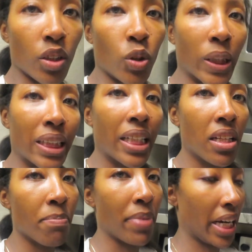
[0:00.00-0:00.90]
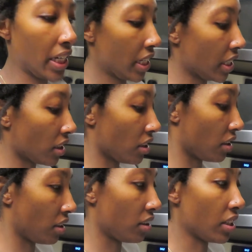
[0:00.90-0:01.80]
quickly debating
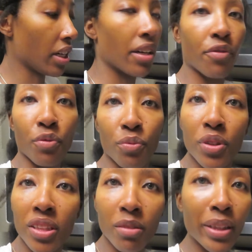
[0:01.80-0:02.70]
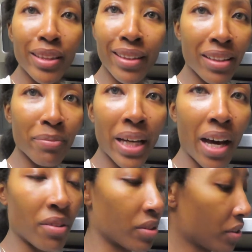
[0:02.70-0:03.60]
on if we're just about to clean up the
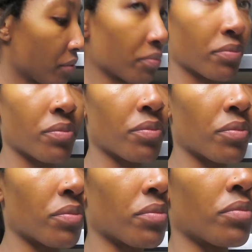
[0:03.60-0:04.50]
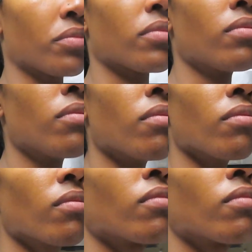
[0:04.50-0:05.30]
house.